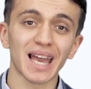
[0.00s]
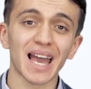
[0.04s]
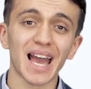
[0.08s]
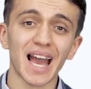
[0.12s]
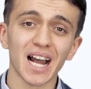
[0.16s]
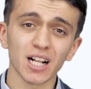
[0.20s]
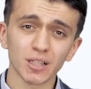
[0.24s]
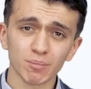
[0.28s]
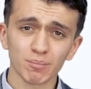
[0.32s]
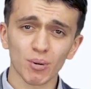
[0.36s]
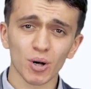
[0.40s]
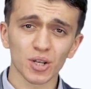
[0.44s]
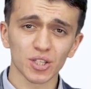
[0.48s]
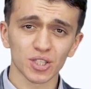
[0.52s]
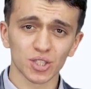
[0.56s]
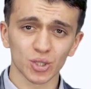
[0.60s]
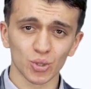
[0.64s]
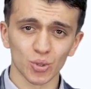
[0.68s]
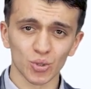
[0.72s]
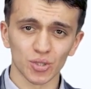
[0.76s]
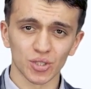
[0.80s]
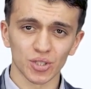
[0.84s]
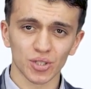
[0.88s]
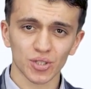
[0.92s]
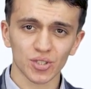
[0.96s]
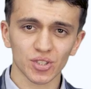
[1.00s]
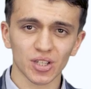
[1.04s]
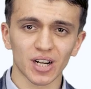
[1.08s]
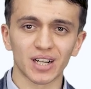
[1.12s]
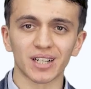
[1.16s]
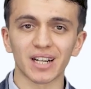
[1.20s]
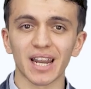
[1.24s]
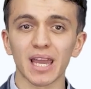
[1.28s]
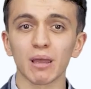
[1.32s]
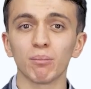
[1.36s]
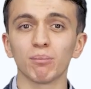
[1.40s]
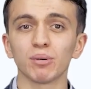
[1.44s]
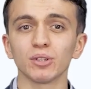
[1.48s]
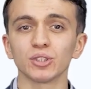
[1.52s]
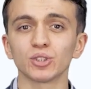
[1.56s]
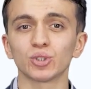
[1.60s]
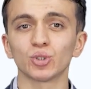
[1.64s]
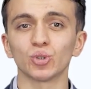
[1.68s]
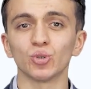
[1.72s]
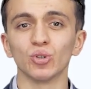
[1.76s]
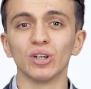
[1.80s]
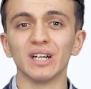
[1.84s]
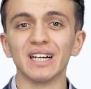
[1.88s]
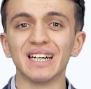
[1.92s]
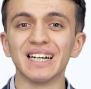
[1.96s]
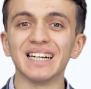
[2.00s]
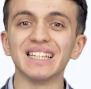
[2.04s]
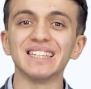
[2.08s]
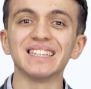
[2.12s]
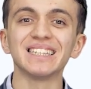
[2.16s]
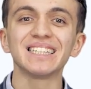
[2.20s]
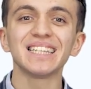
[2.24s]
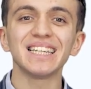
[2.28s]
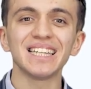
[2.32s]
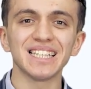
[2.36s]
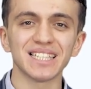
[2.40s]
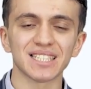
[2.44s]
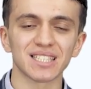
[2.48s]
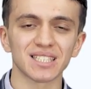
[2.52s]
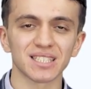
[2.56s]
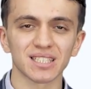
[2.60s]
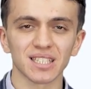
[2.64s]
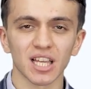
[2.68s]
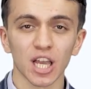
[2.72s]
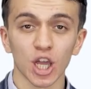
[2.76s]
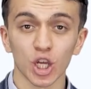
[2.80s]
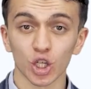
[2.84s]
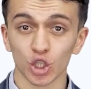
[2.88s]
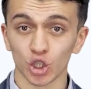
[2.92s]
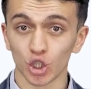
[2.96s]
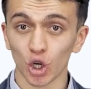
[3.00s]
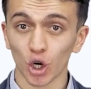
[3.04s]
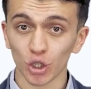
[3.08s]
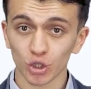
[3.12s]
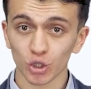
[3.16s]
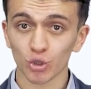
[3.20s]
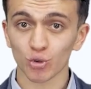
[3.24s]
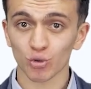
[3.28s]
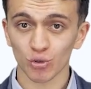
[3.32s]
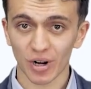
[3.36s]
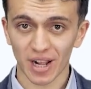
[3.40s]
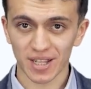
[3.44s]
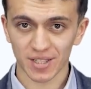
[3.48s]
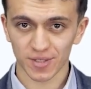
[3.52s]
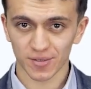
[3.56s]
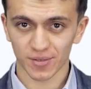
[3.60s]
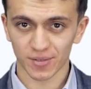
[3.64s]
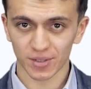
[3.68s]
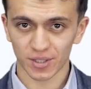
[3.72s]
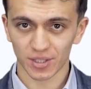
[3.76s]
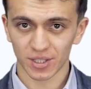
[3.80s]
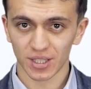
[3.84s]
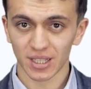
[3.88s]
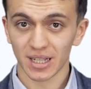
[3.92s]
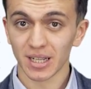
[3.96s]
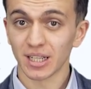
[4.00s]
LPOS users are able to lease, not transfer,